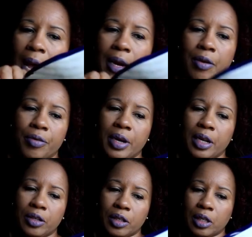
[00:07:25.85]
And I
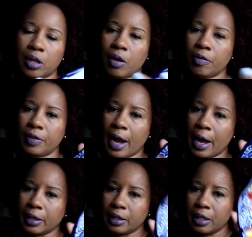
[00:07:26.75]
really just love
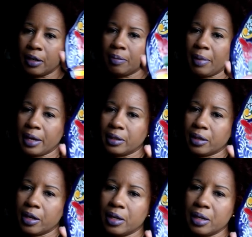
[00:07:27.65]
that
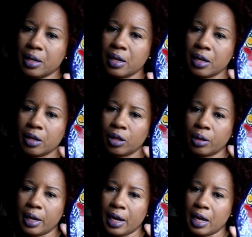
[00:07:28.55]
Mexican
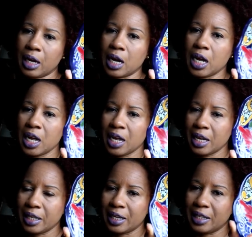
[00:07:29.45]
looking
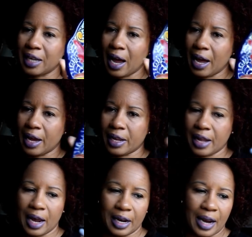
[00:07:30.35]
design
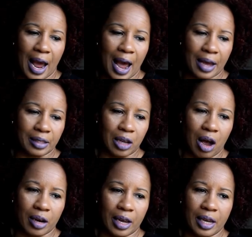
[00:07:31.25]
that it has
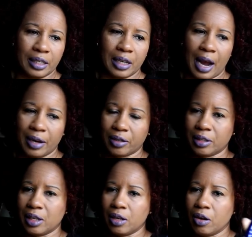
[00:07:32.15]
on it i
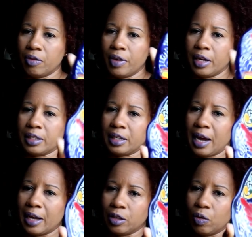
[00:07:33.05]
just love it it
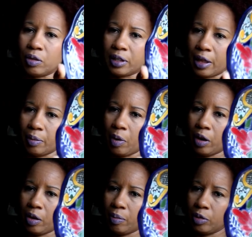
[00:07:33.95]
has holes at the
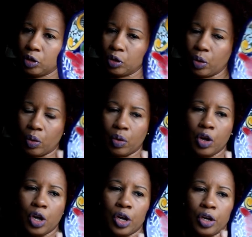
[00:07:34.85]
bottom so
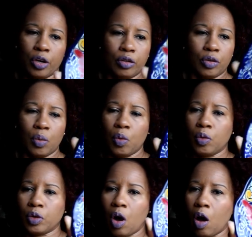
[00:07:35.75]
your soap
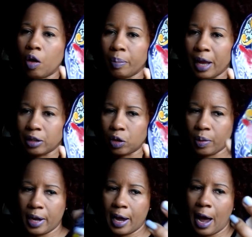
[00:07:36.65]
won't all melt
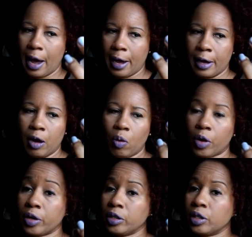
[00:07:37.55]
away i
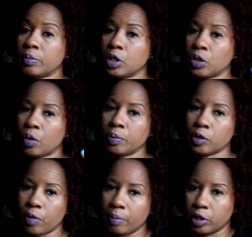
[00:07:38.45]
ordered some
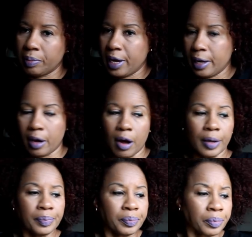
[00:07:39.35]
soaps from jamaica